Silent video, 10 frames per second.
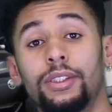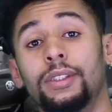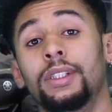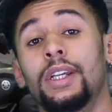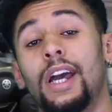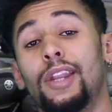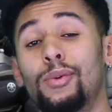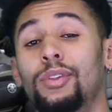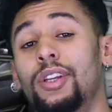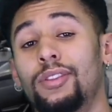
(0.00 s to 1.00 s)
engine, and
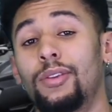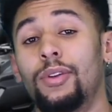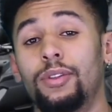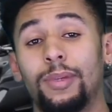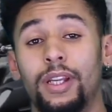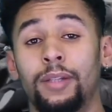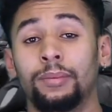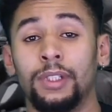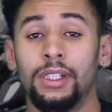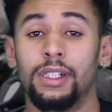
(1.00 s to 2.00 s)
it also has a cross plane.
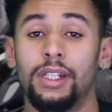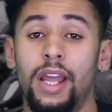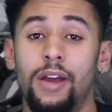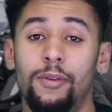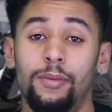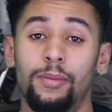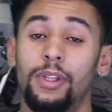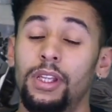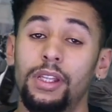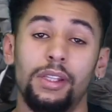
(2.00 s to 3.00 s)
Now
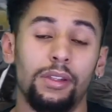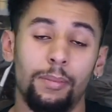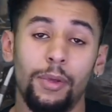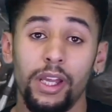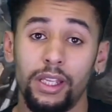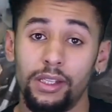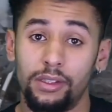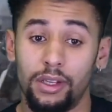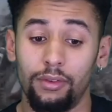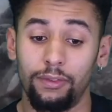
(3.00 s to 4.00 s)
the bike
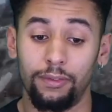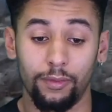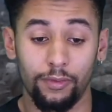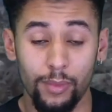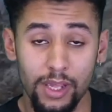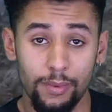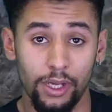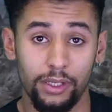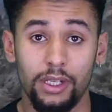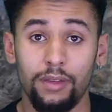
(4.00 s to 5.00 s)
itself, for me
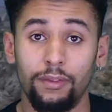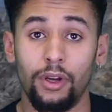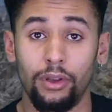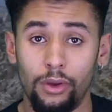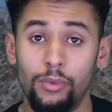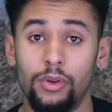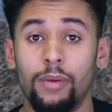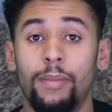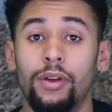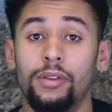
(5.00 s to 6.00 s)
personally, felt a lot more
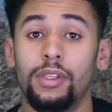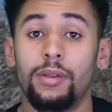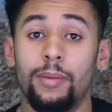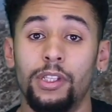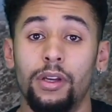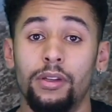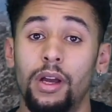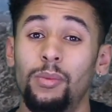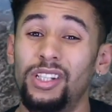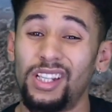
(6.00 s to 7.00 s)
composed than the
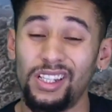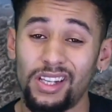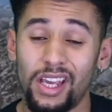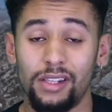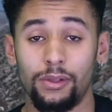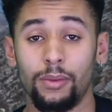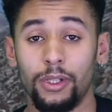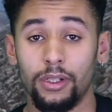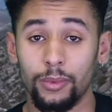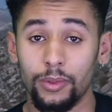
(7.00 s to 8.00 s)
MT-09, which isn't A2
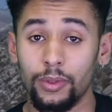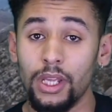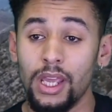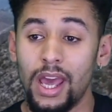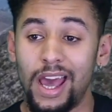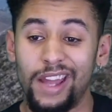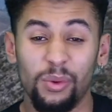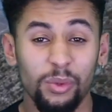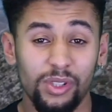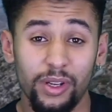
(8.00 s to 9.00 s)
applicable,
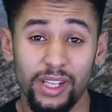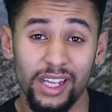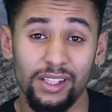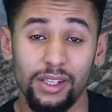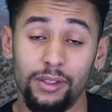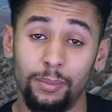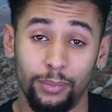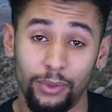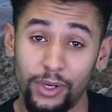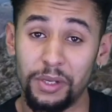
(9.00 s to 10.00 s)
and also the engine is
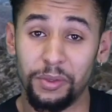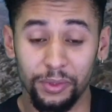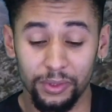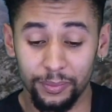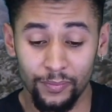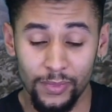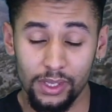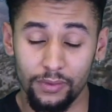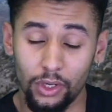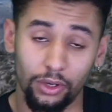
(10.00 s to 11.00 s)
pretty awesome.
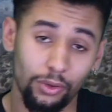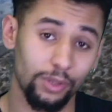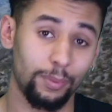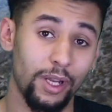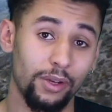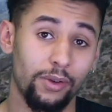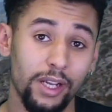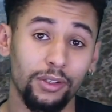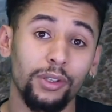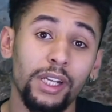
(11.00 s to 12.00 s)
You've got the cross plane
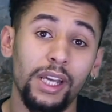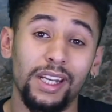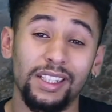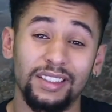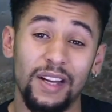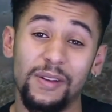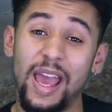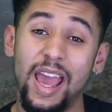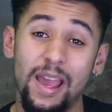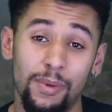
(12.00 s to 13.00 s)
crank on it and they sound
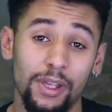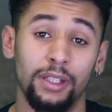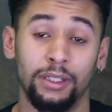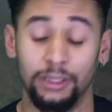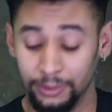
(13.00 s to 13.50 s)
epic.